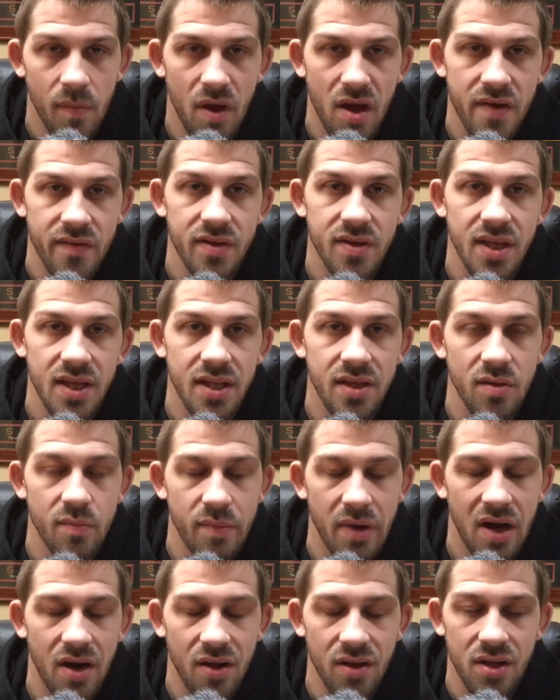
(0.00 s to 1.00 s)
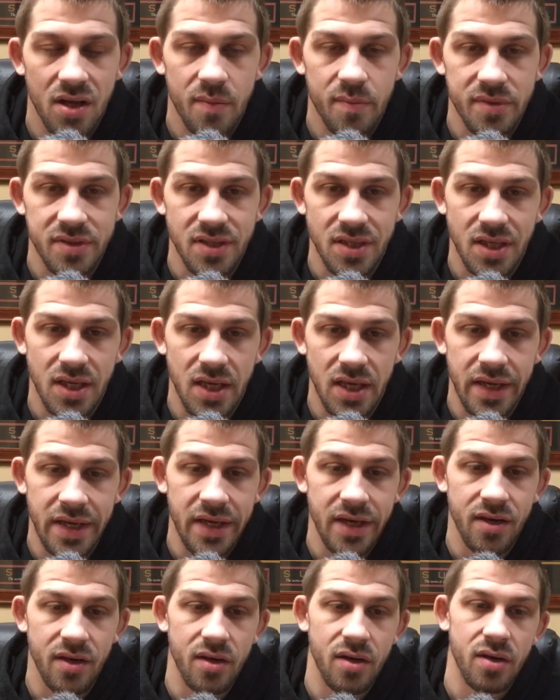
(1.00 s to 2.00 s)
everything that you bottle up as a
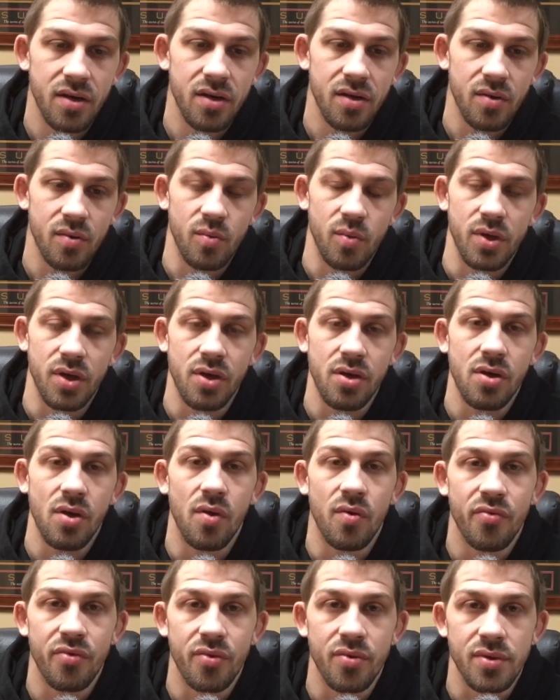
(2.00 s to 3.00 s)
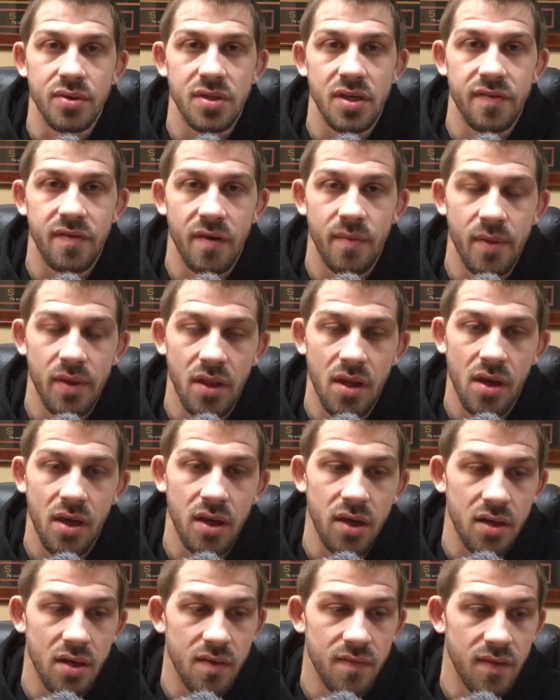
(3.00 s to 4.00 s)
kid or when you go through stuff. I've been
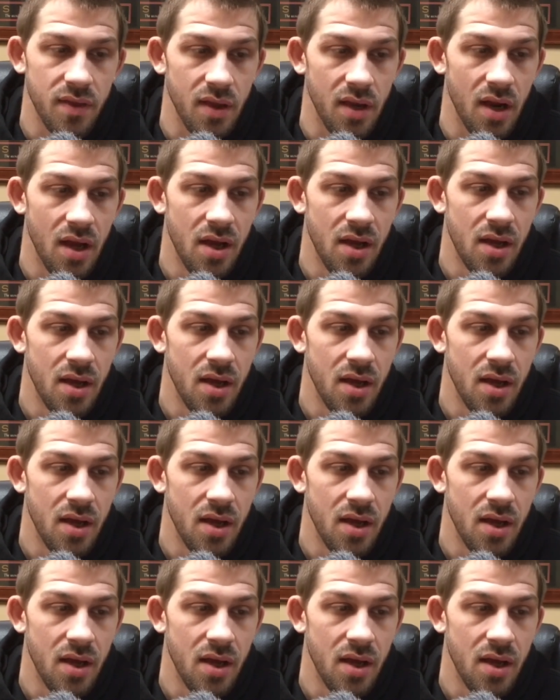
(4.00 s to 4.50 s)
lucky enough that